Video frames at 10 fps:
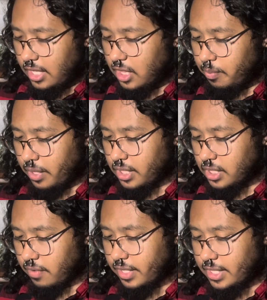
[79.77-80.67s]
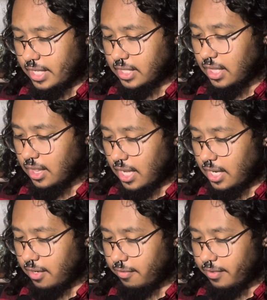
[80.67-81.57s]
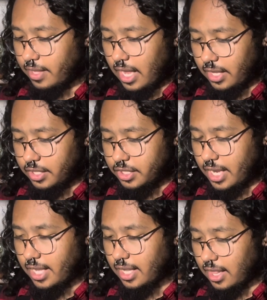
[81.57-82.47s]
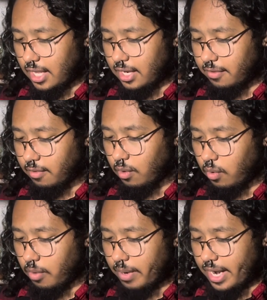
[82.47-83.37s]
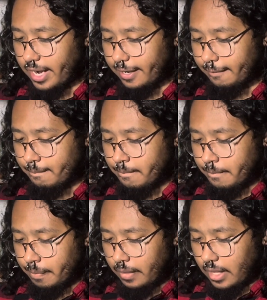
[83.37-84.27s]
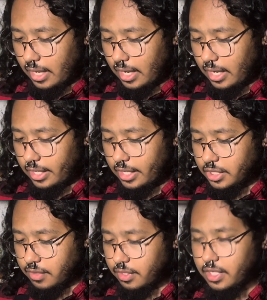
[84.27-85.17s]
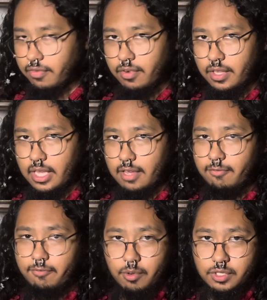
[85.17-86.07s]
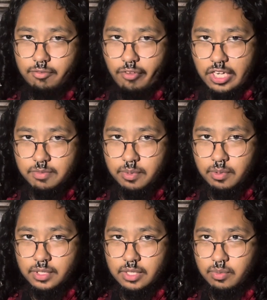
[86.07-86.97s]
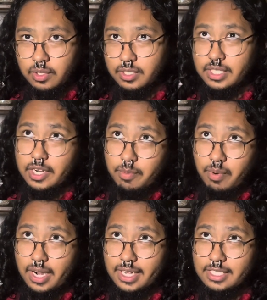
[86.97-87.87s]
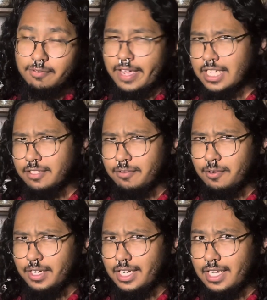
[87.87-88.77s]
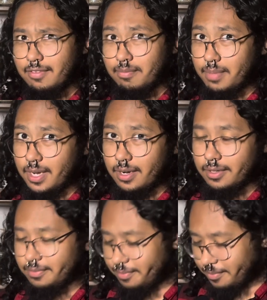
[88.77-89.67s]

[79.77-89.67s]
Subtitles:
the book itself contains a lot of knowledge and a lot of lore behind each of the different fruits and vegetables, as well as dairy products, fast food, and even beer.